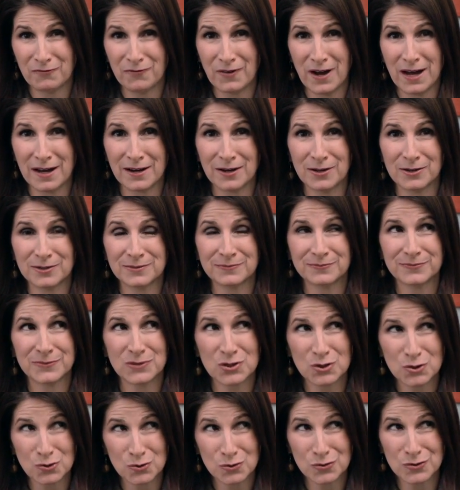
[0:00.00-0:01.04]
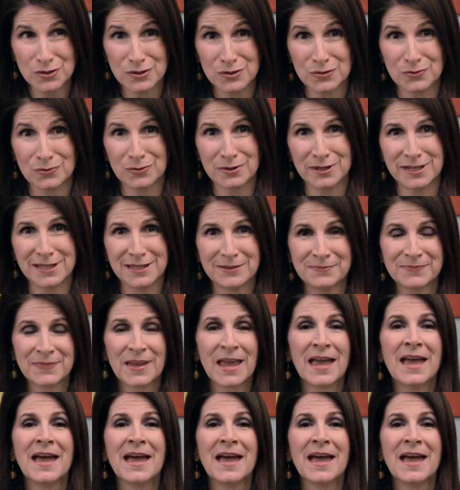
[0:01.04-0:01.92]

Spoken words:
fire. True story.